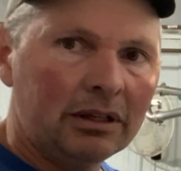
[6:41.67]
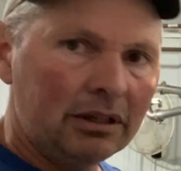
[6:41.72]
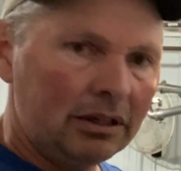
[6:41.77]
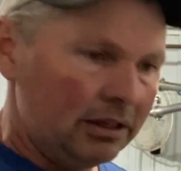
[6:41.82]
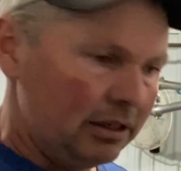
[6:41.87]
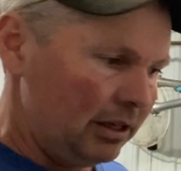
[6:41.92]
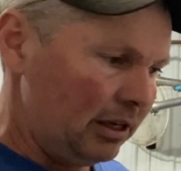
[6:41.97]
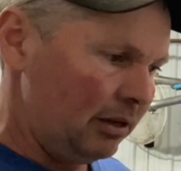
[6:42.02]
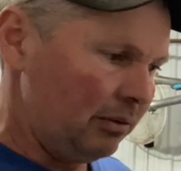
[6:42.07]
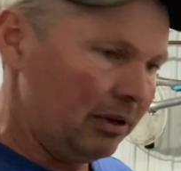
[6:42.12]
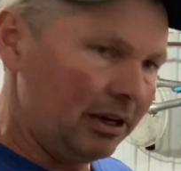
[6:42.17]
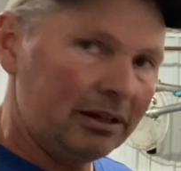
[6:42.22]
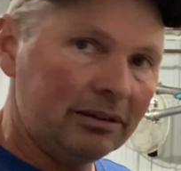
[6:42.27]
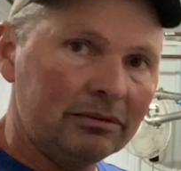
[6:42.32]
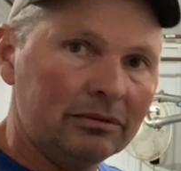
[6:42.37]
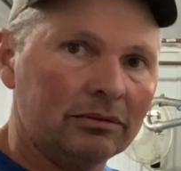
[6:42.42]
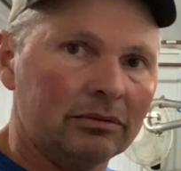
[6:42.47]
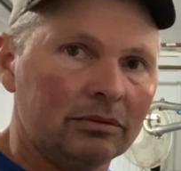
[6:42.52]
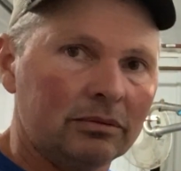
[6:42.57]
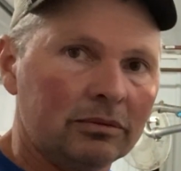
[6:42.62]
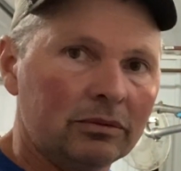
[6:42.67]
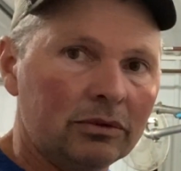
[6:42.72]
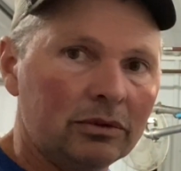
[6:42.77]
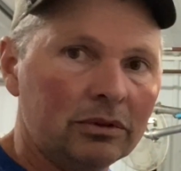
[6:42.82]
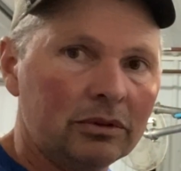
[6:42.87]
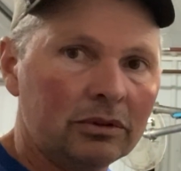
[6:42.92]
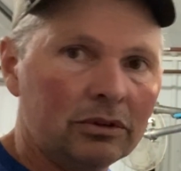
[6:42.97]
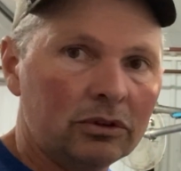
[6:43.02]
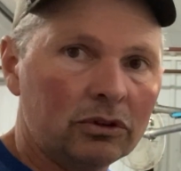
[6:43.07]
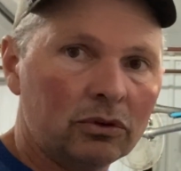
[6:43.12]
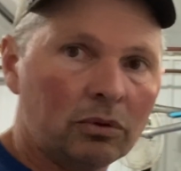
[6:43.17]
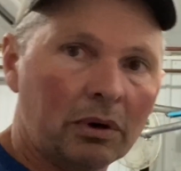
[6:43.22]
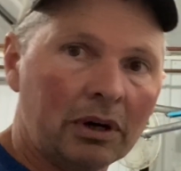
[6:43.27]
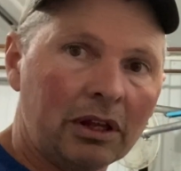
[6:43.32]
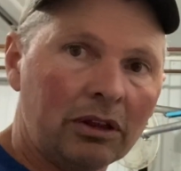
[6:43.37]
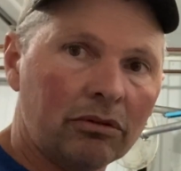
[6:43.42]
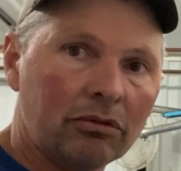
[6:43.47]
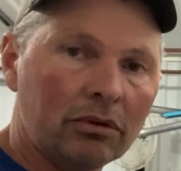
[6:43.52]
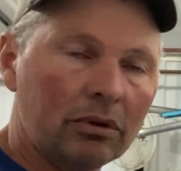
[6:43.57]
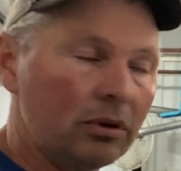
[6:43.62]
anyway,
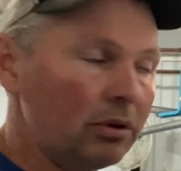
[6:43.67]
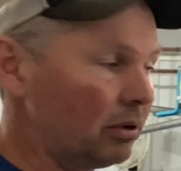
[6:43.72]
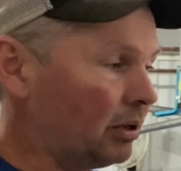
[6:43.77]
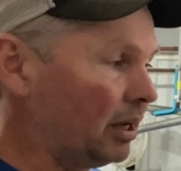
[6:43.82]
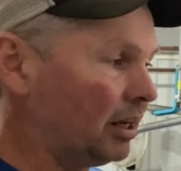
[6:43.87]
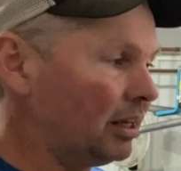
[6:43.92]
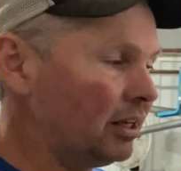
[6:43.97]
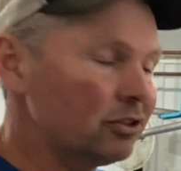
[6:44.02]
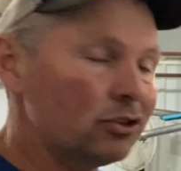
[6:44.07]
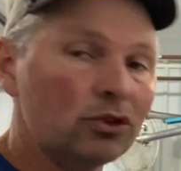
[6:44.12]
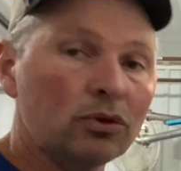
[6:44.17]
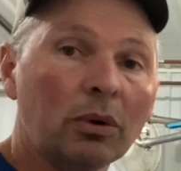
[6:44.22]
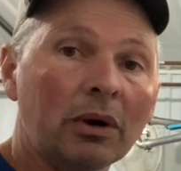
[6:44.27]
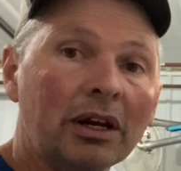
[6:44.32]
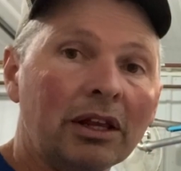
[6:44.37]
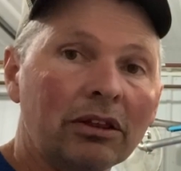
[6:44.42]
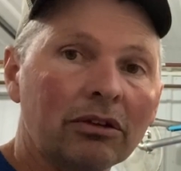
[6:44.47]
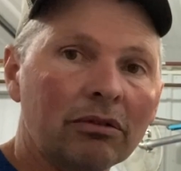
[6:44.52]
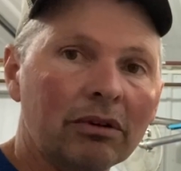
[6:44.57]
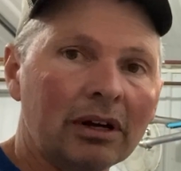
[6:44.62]
23, I guess 23,